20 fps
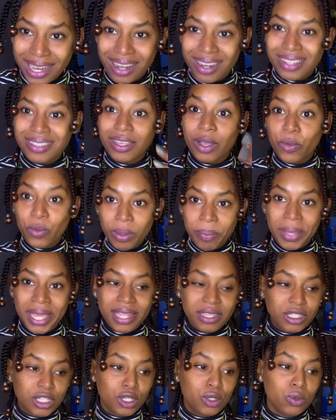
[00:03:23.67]
a lot of
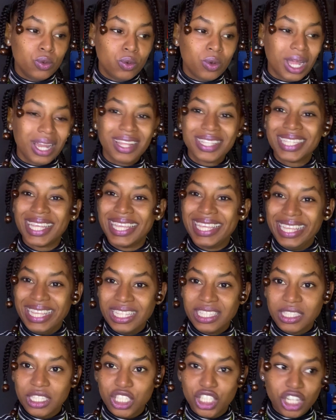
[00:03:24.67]
women to do a lot of
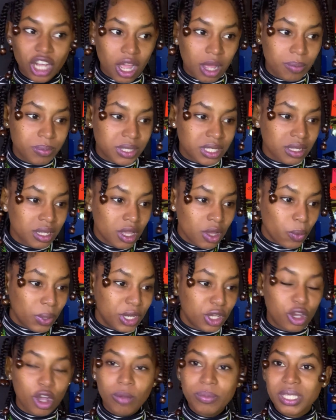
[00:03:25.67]
easy jobs when
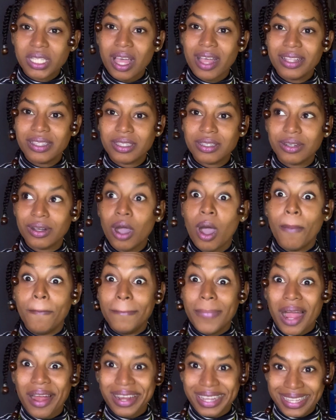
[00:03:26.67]
it comes on to
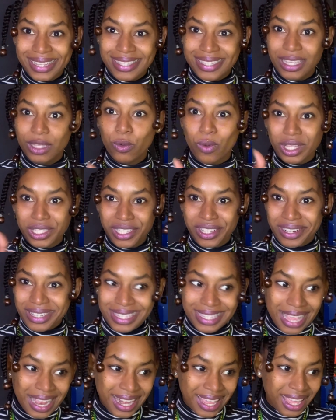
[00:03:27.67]
marketing what you're
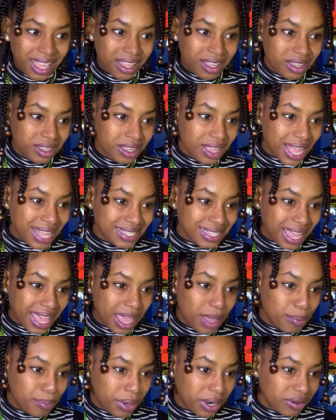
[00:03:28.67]
selling as an
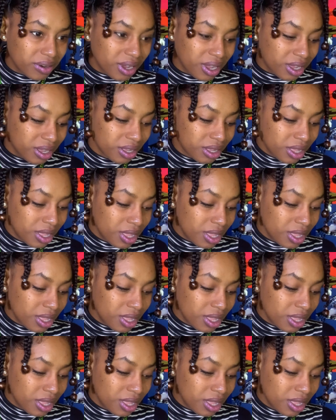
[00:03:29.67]
emperor.